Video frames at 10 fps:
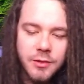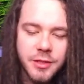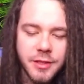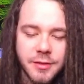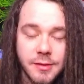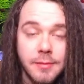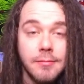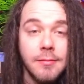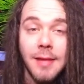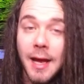just
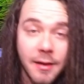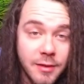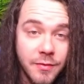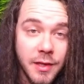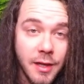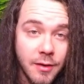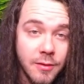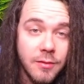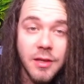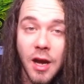like this
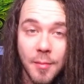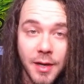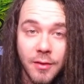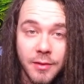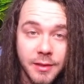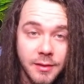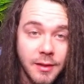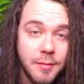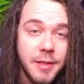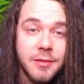video, comment on it,
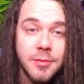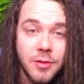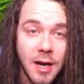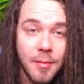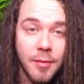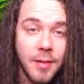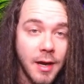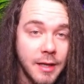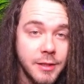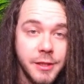be a subscriber of
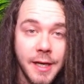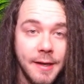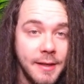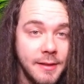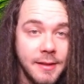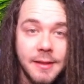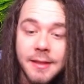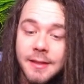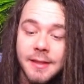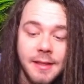mine, share it,
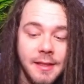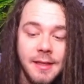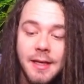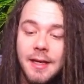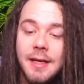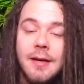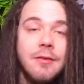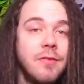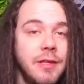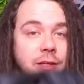and
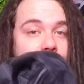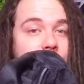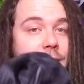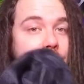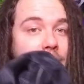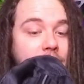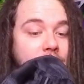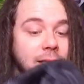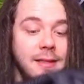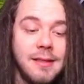hopefully you win it,
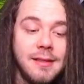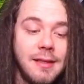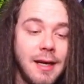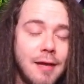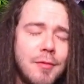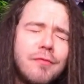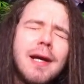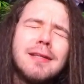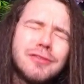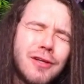man. I got my
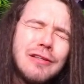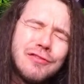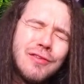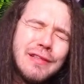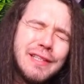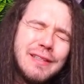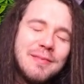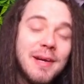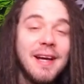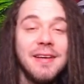fingers crossed for you.
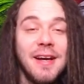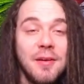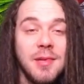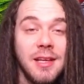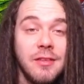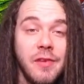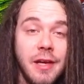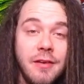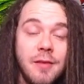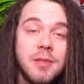But hell yeah, I hope you like this
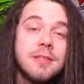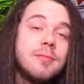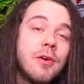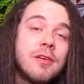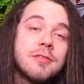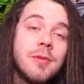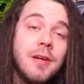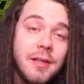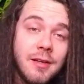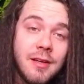video. I hope it's smoking on some
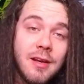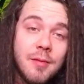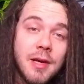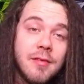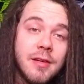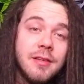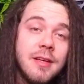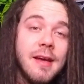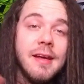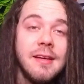good. Hope you're having a good
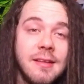day.